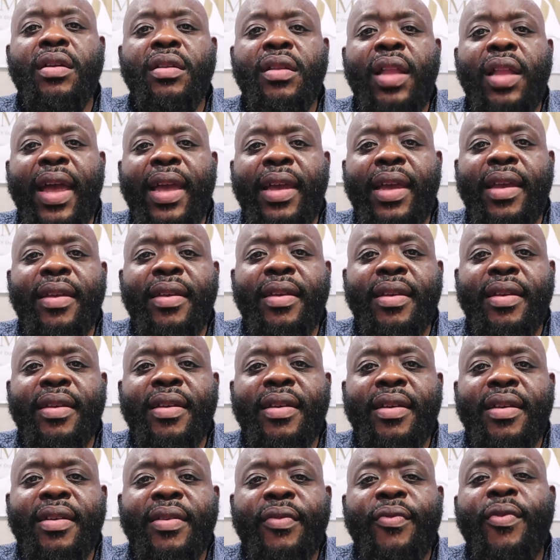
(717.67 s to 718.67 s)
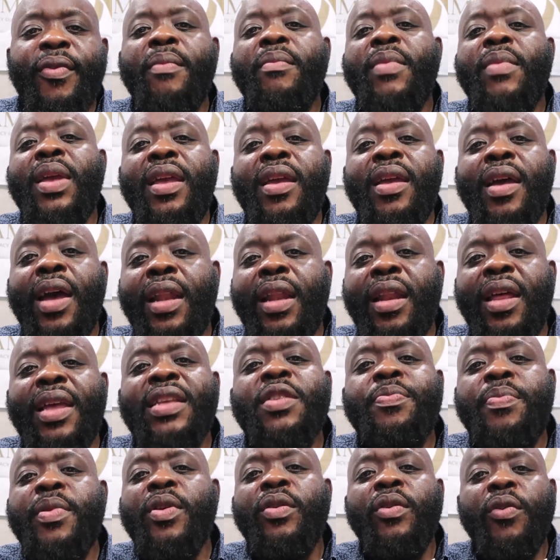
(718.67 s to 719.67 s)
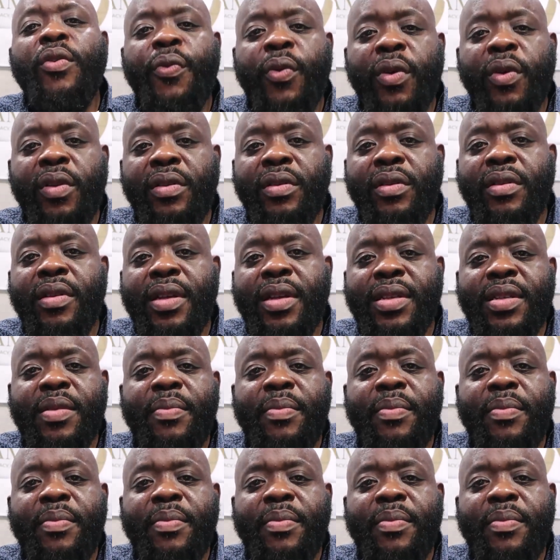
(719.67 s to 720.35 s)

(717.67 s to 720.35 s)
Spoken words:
Like, for me, it's beautiful, it's